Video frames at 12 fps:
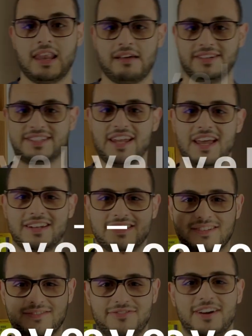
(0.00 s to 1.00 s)
Level
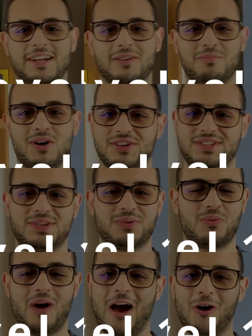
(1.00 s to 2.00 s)
10, the final
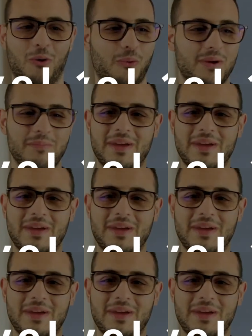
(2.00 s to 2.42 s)
boss. Wow, we